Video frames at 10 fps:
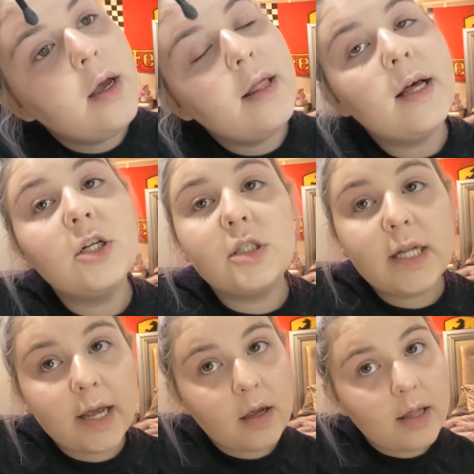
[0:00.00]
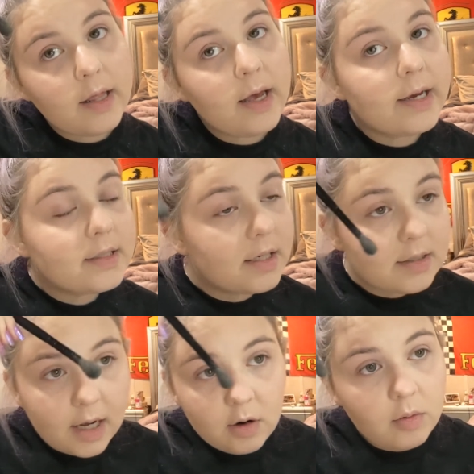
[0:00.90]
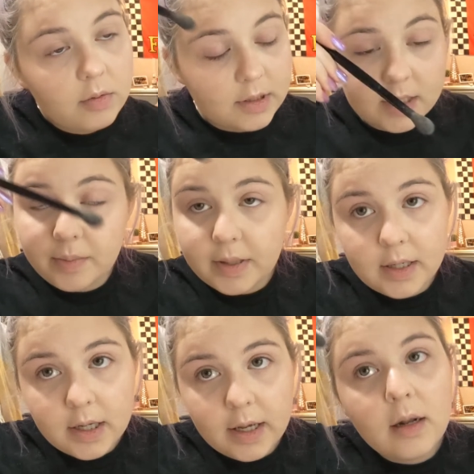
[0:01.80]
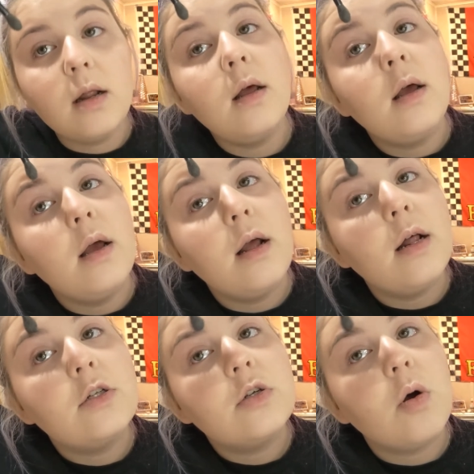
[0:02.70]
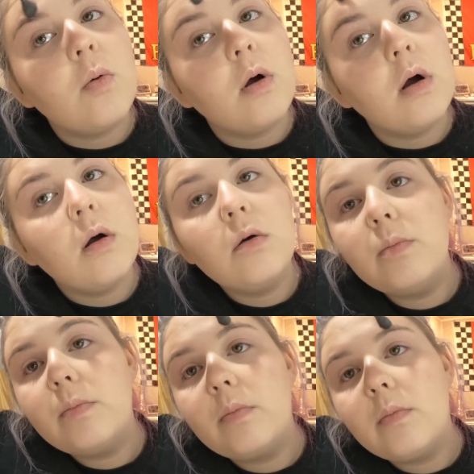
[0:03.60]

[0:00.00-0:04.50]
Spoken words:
And I just take the excess, I don't dip in again, and I just go oop,